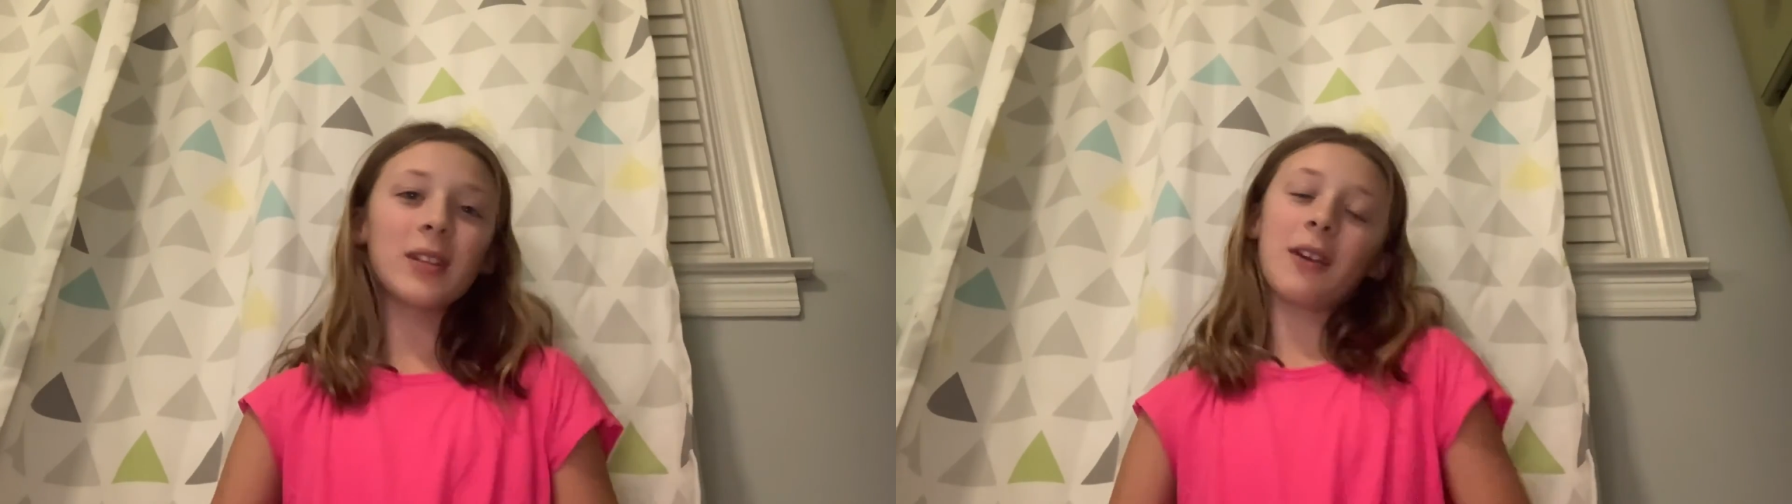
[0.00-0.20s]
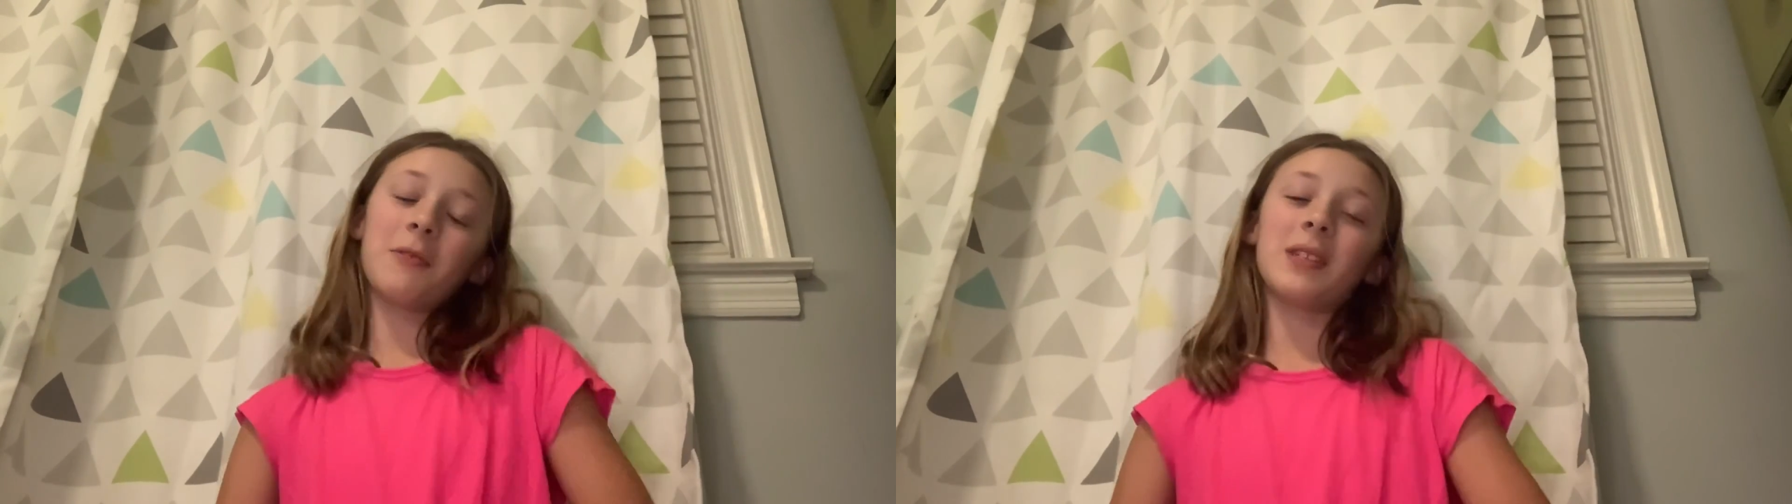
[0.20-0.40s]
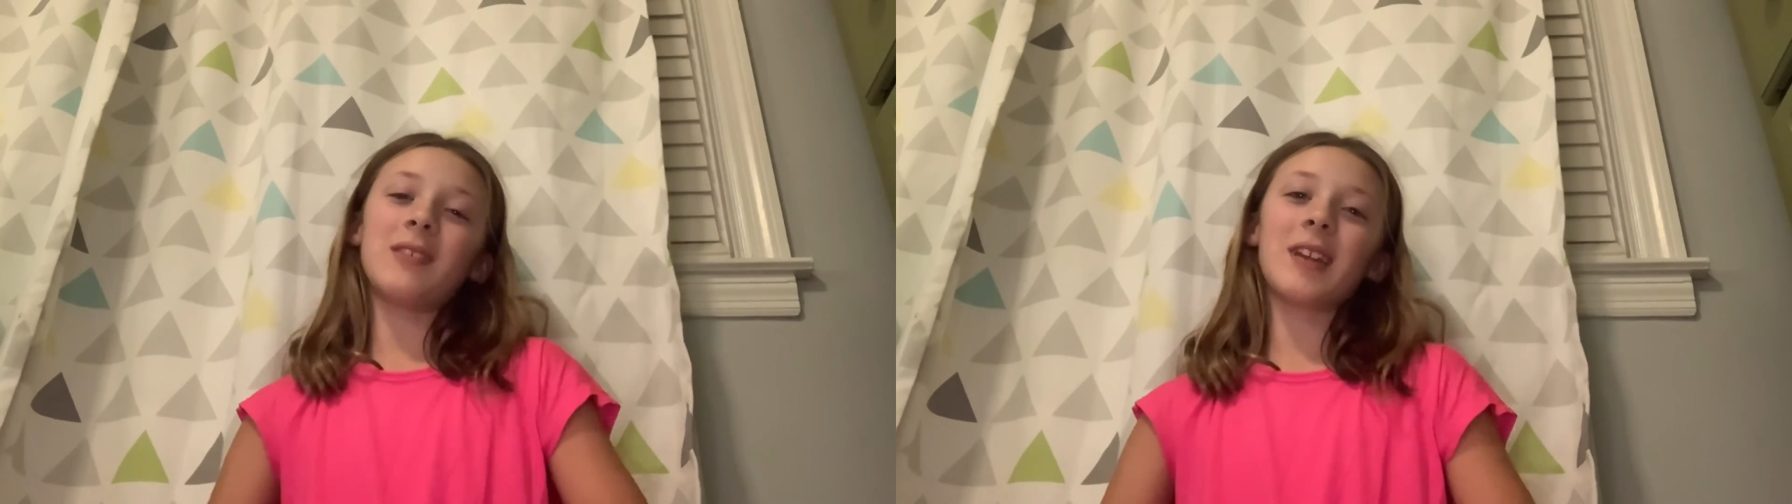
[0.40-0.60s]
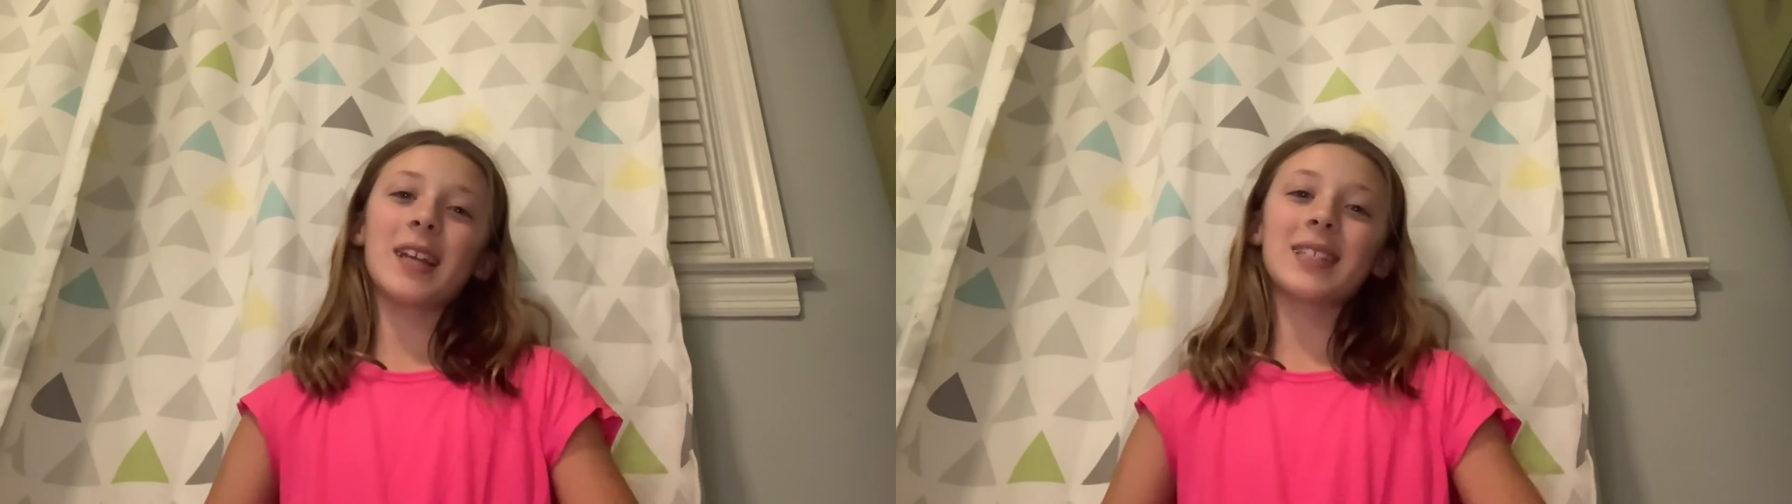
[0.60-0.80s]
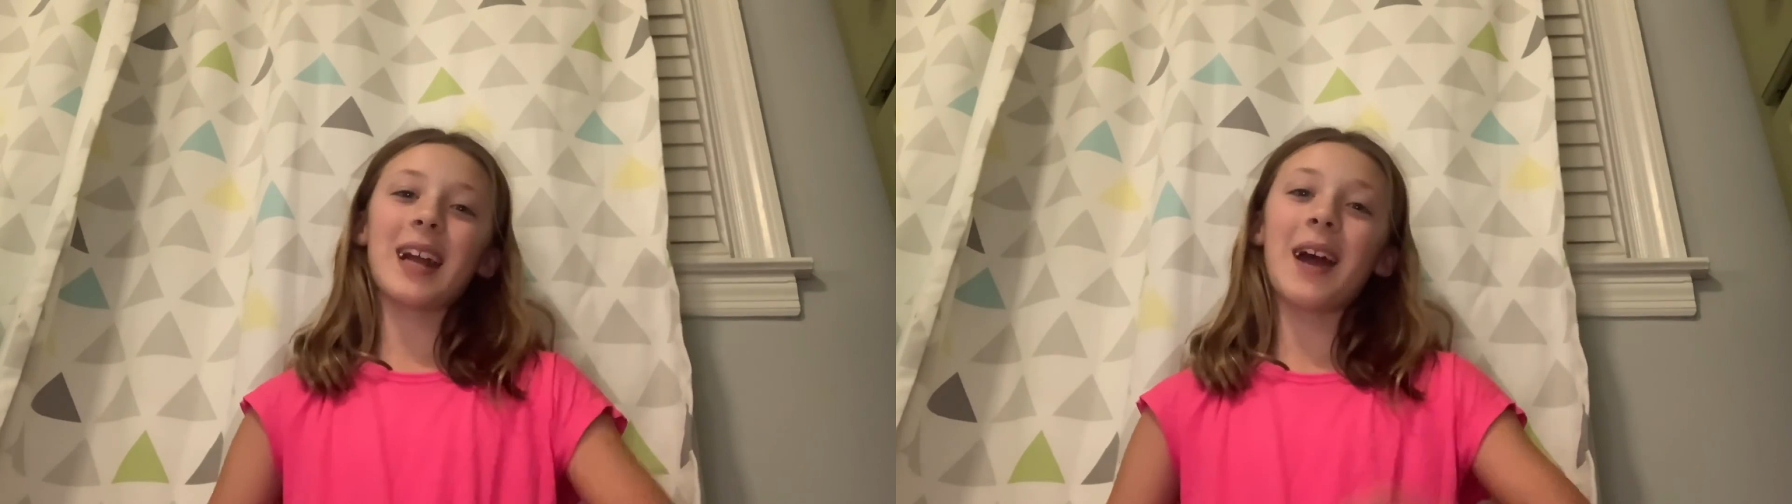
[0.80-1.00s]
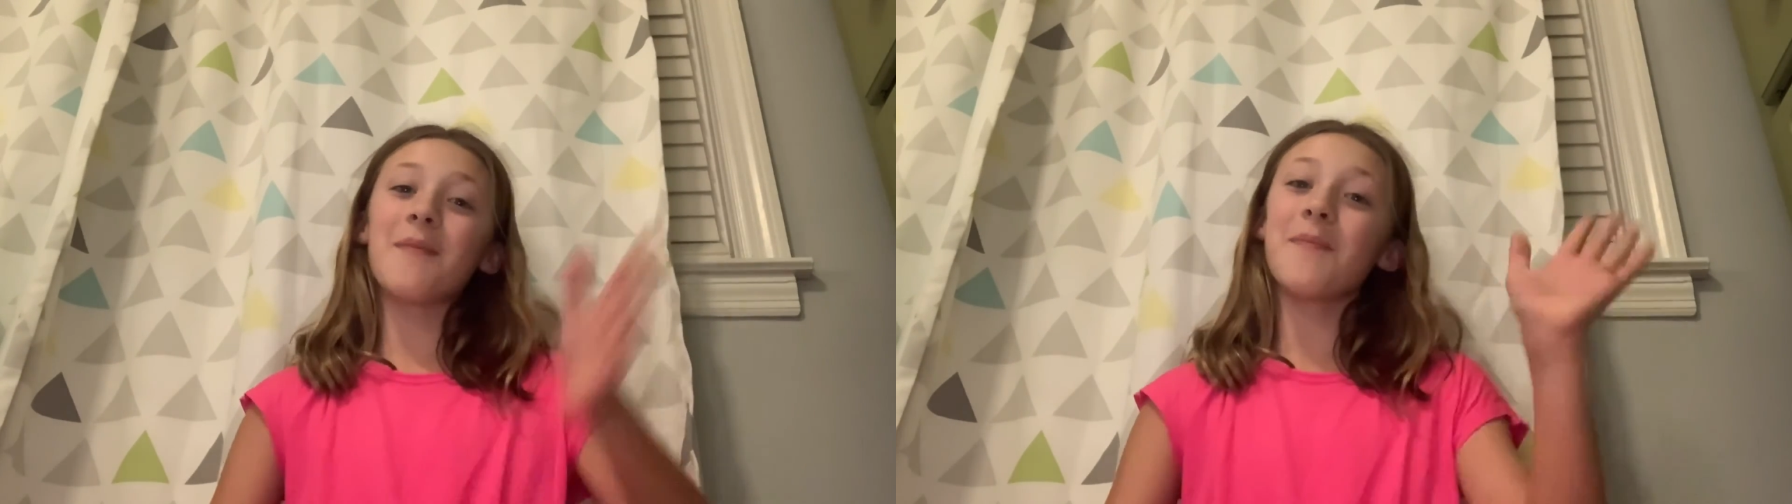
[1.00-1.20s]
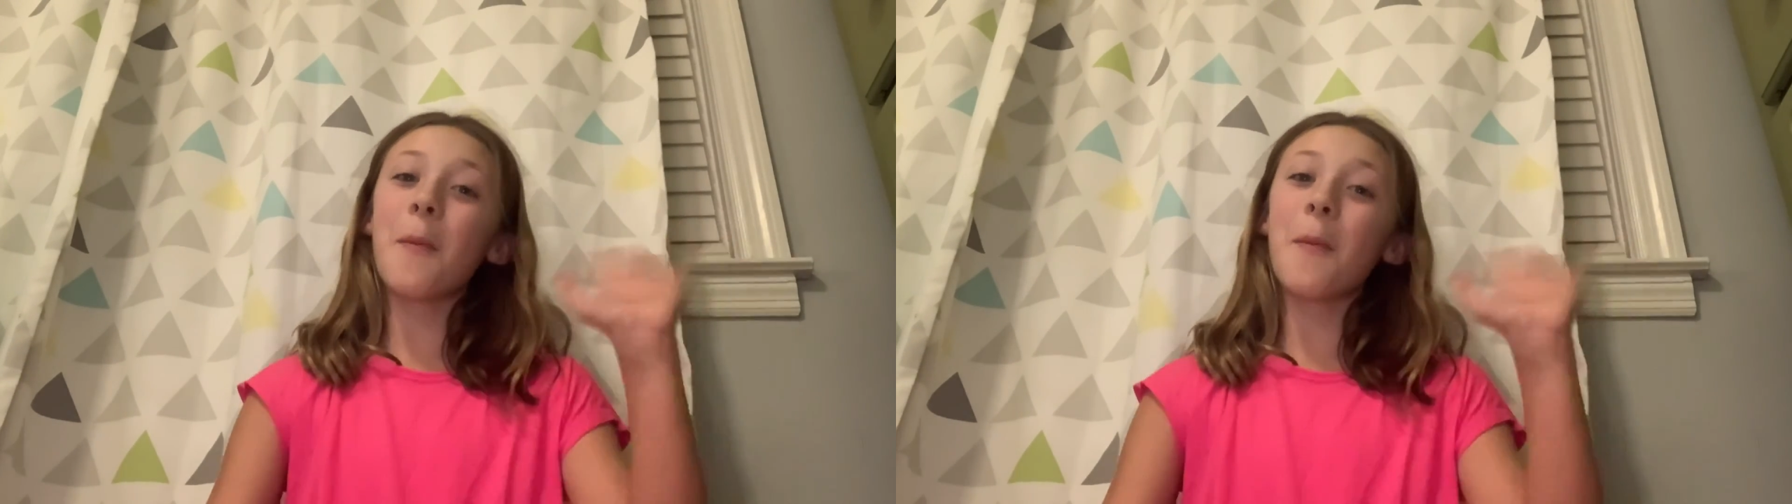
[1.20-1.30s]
and I will see you next time.